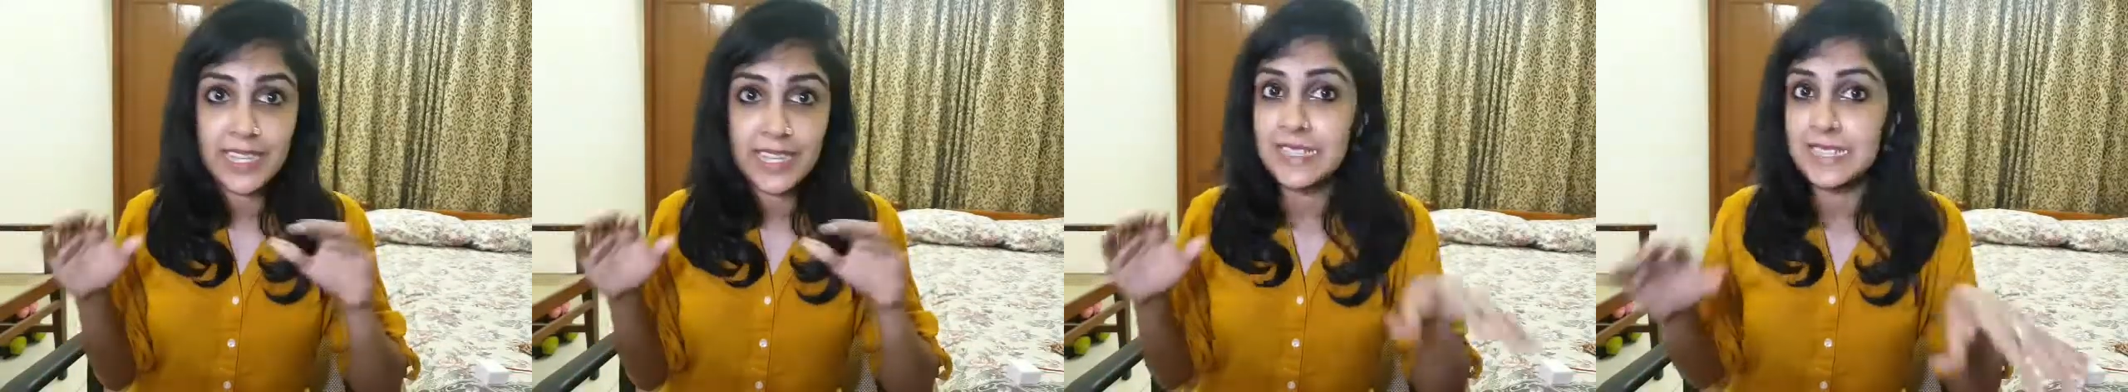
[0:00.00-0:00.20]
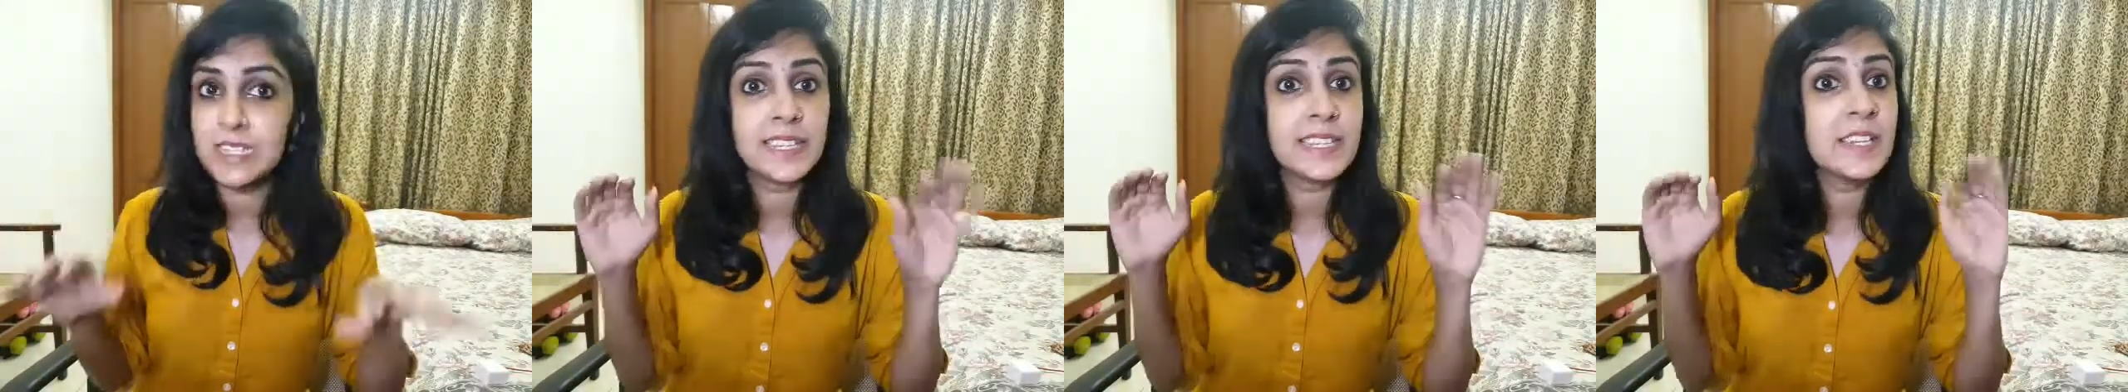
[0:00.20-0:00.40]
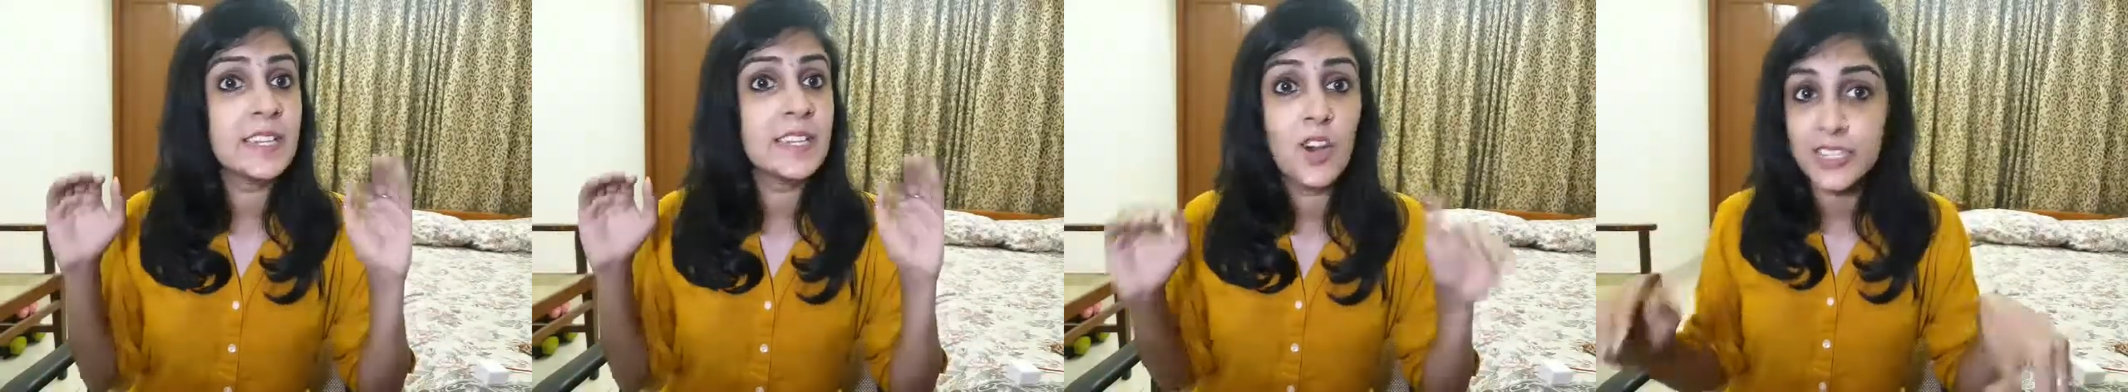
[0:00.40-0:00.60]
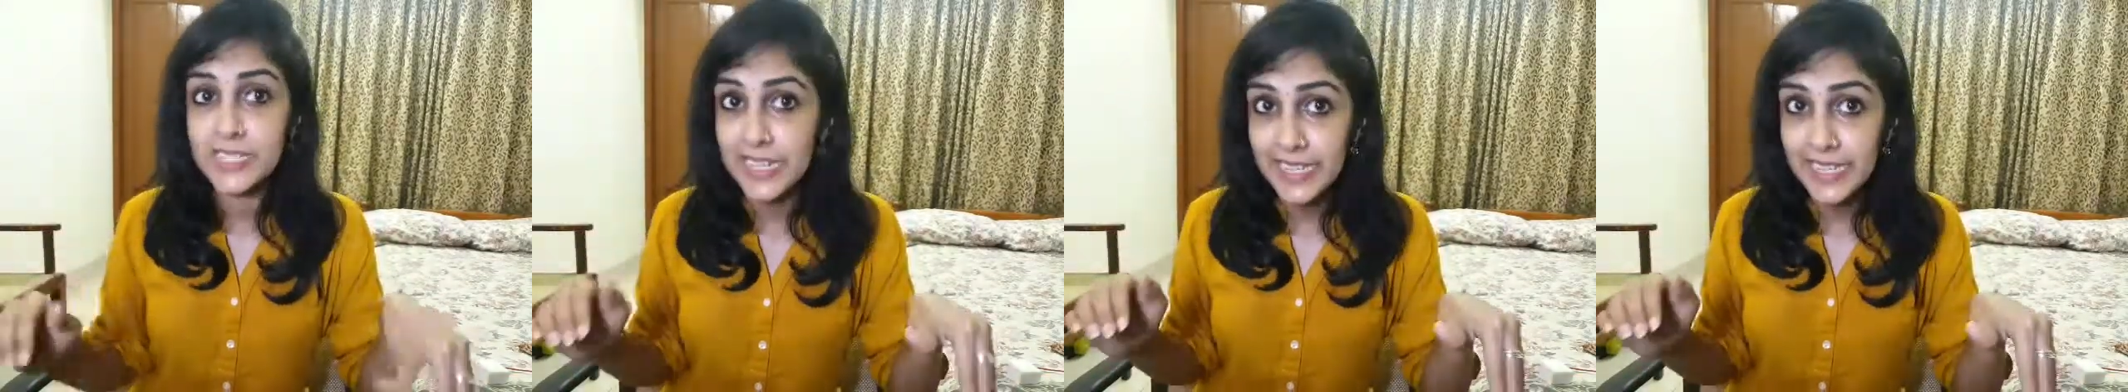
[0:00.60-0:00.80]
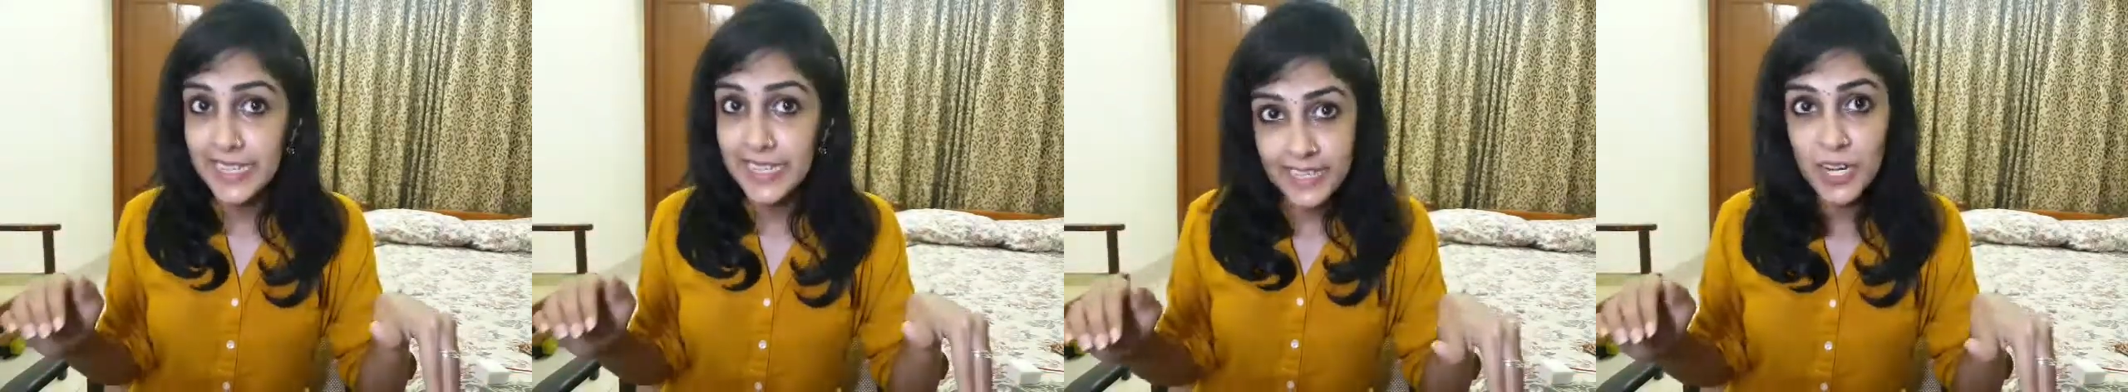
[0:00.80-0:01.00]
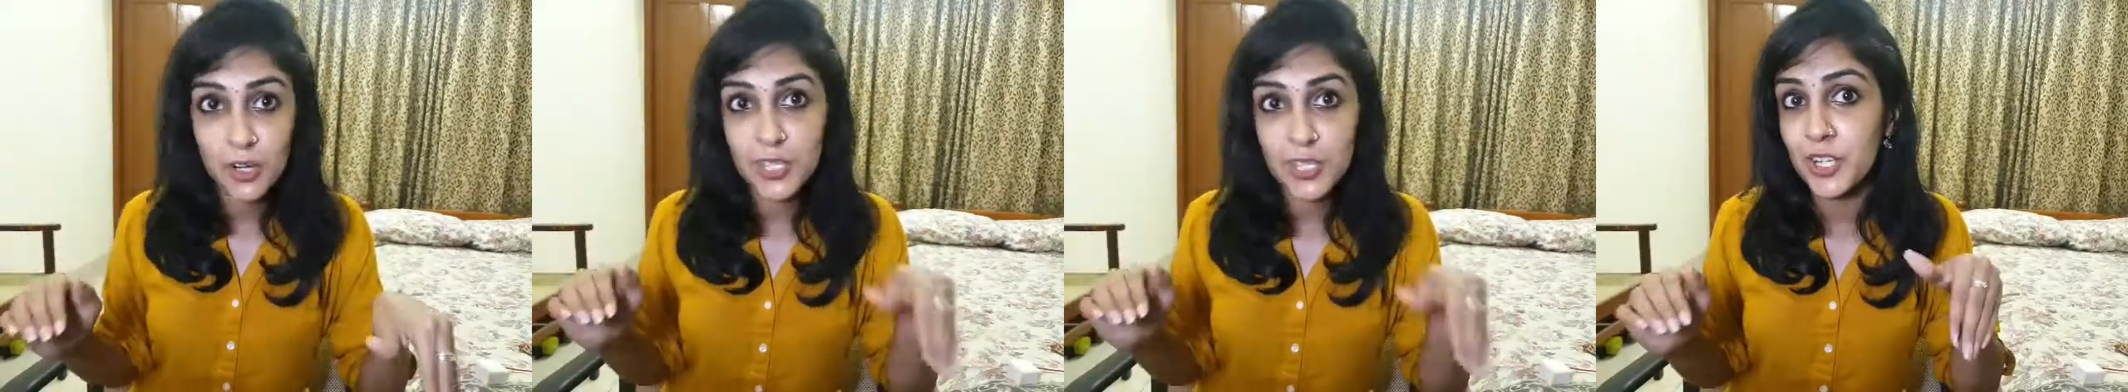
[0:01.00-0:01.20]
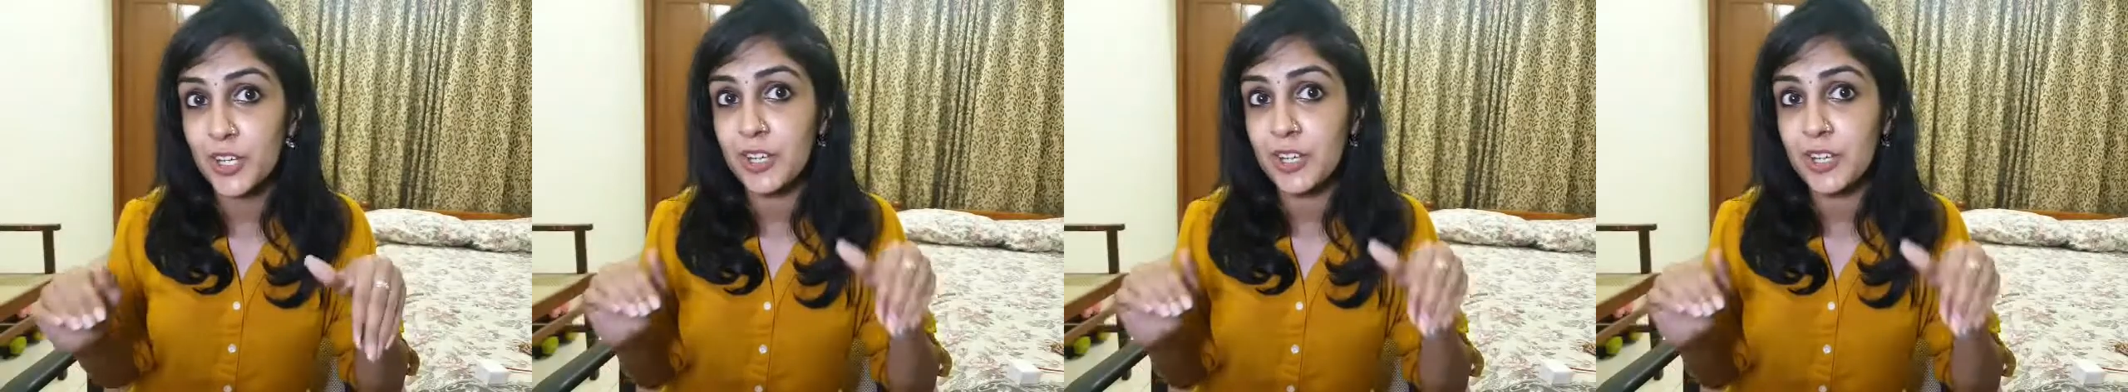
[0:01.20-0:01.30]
inserting or taking out